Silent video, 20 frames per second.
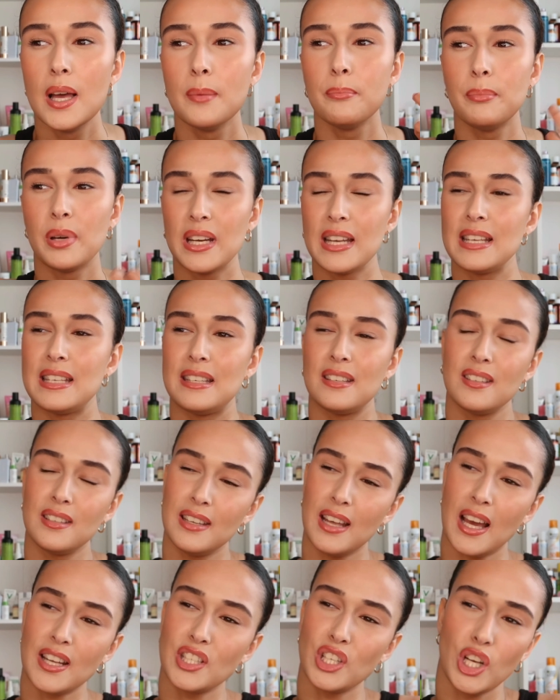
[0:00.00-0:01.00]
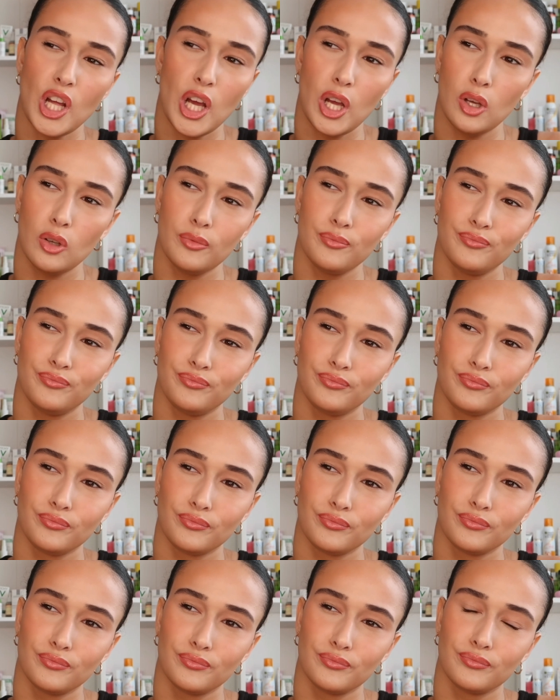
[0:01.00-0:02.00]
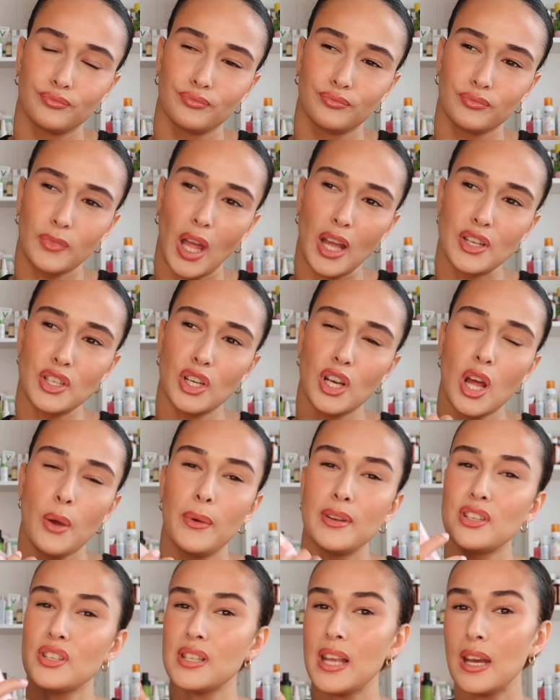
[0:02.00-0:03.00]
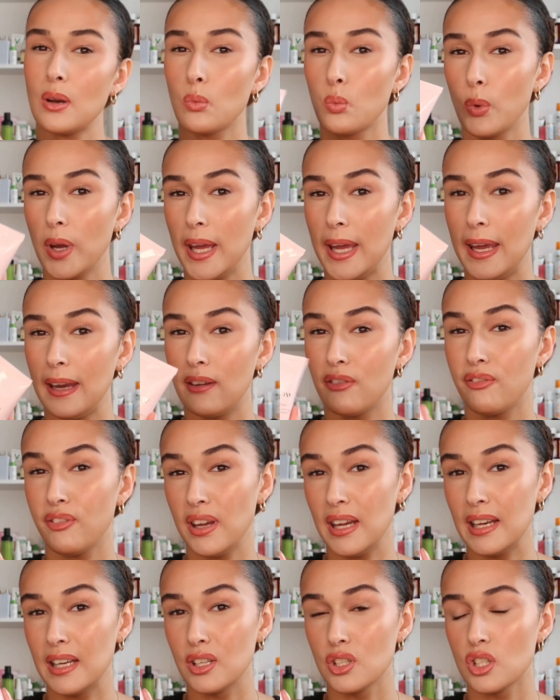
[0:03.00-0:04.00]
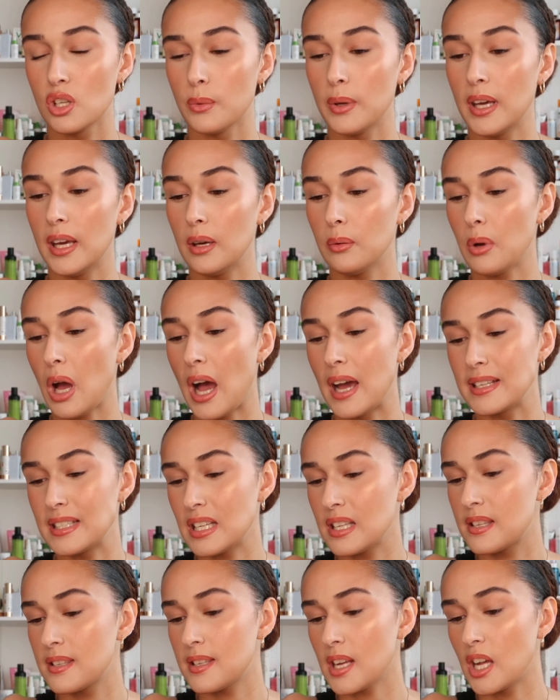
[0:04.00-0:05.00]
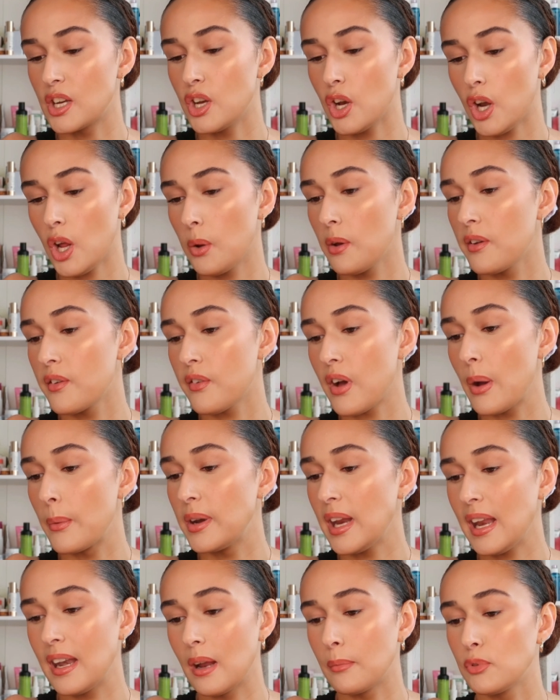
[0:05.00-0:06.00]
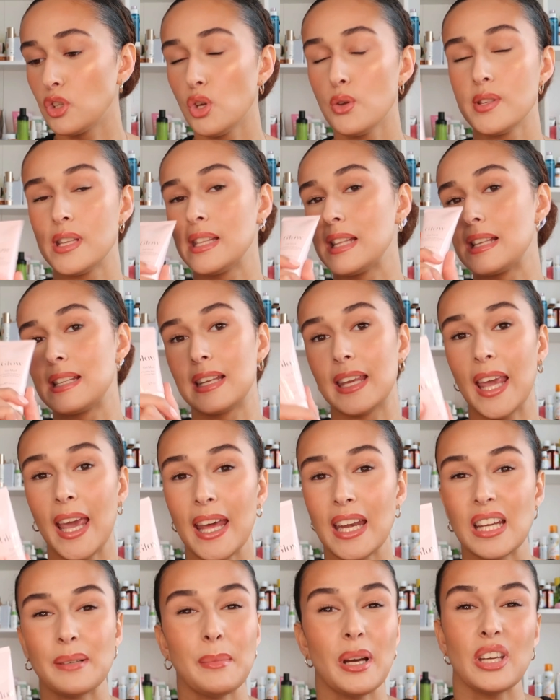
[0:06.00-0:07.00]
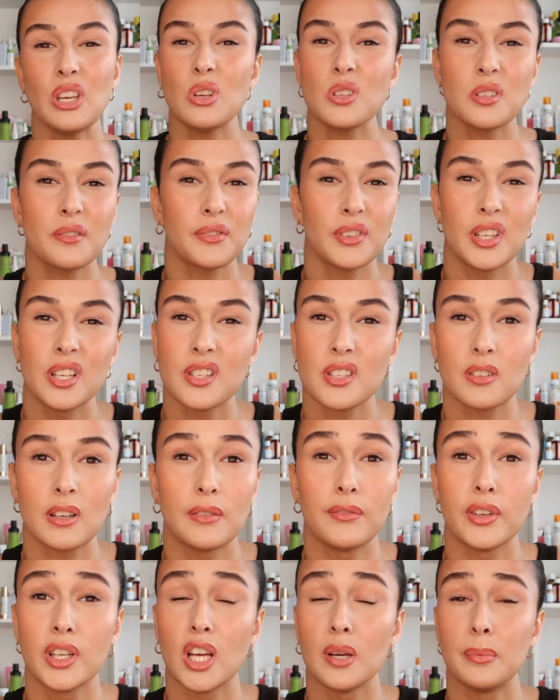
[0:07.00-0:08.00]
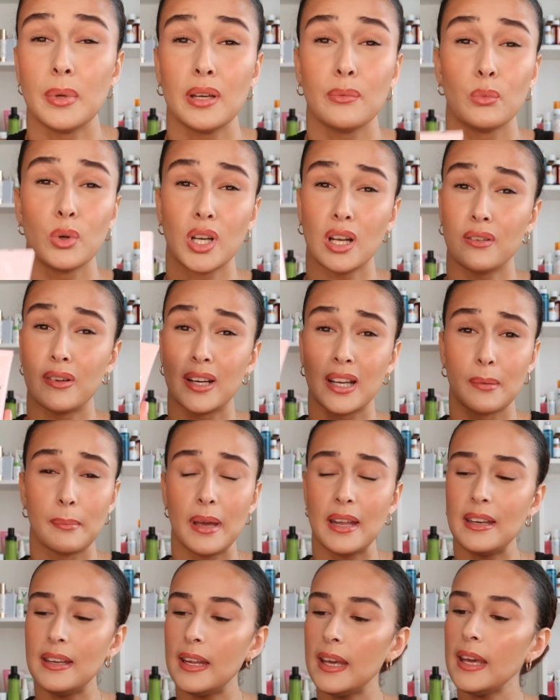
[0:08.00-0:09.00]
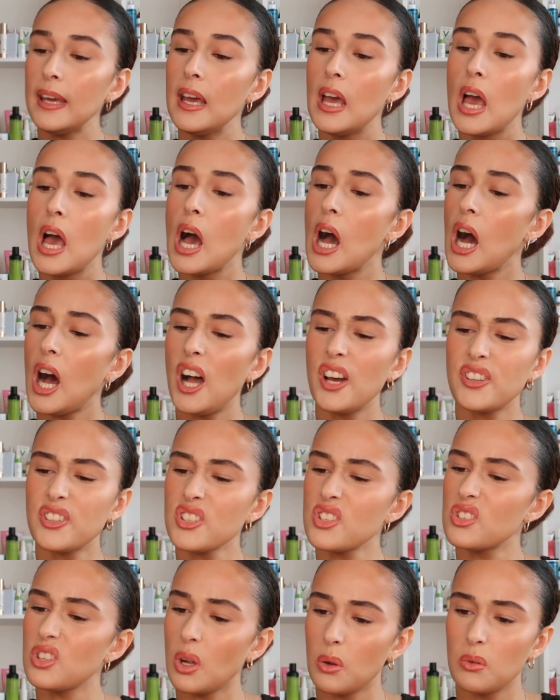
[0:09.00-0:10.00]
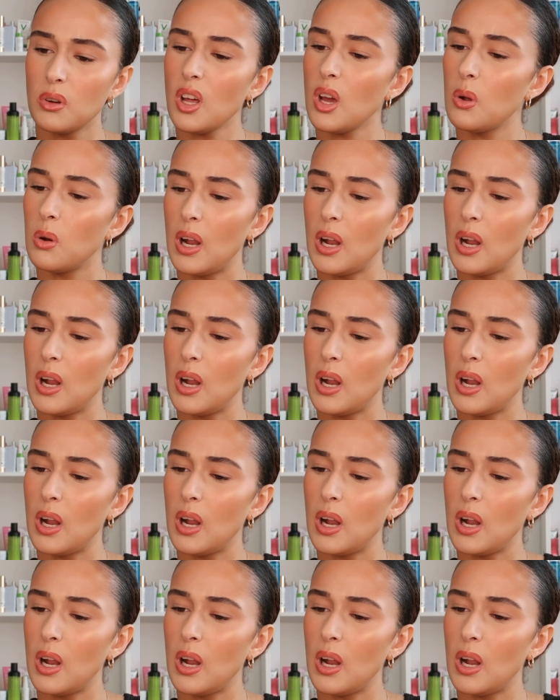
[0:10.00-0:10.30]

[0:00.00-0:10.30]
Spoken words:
But it, I don't know, it just had a weird feeling to it. I don't know if I would end up using this again. I might use it for an Instagram video, but would I recommend it? I just don't know.